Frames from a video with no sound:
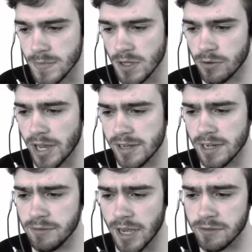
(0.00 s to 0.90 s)
Okay,
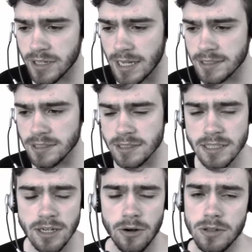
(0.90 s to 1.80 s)
then we have
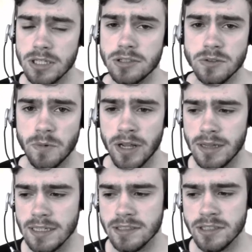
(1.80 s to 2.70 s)
Skeletons. Only cost 1
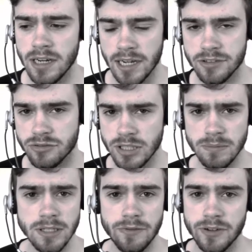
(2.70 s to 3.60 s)
Elixir,
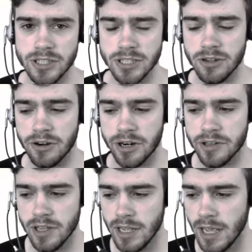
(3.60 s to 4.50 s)
extremely efficient card.
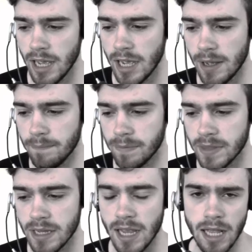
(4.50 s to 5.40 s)

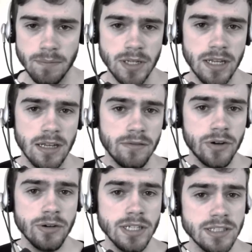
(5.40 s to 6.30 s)
They can be
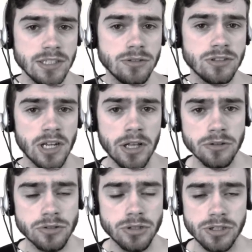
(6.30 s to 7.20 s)
very easy to cycle
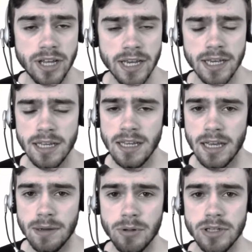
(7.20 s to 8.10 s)
through your deck,
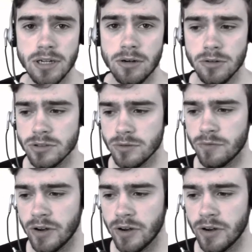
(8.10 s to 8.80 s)
but they are also